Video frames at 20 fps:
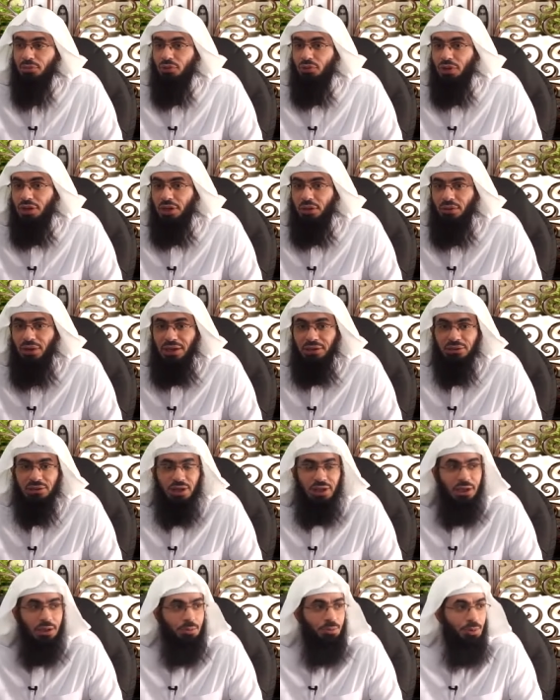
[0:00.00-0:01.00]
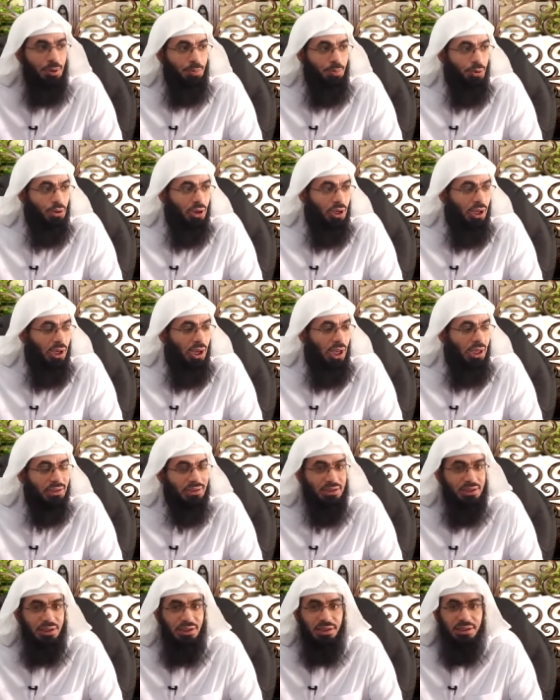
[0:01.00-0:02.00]
You run around telling people, I
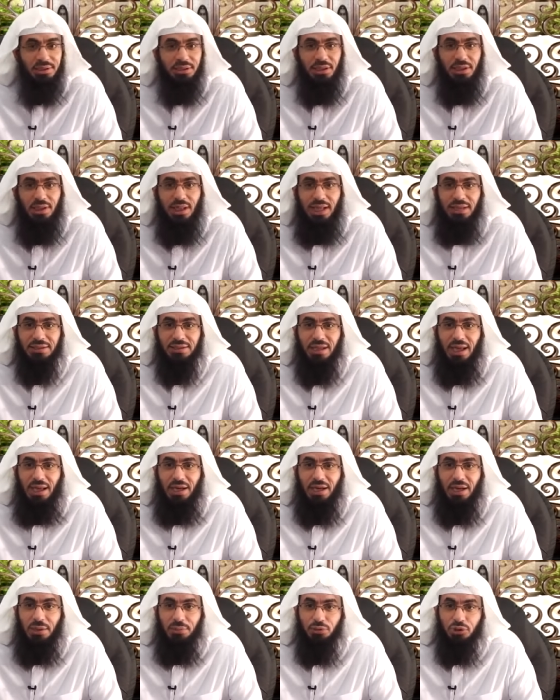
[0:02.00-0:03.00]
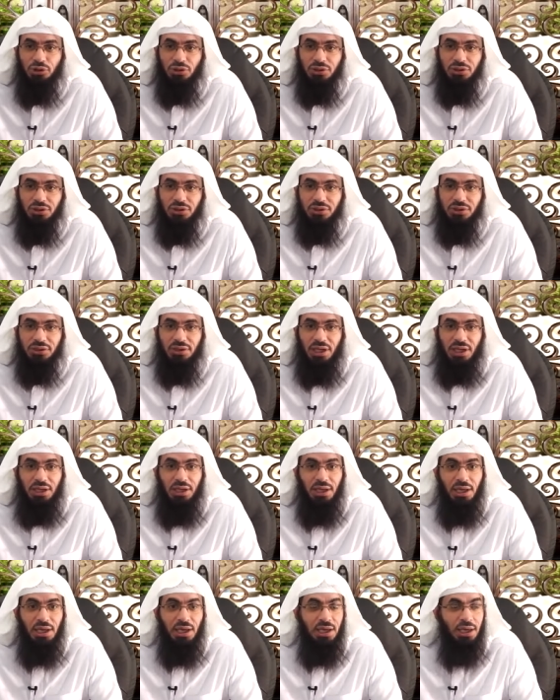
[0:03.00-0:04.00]
seen this and that sign, and I'm sure it's this
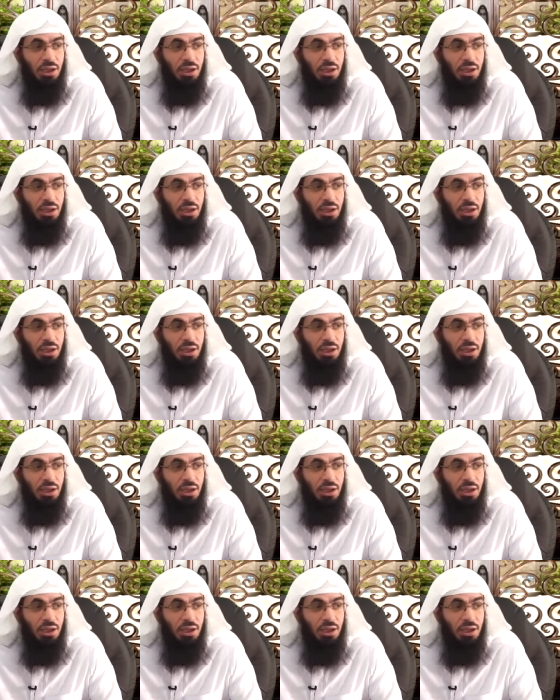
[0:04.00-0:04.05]
night.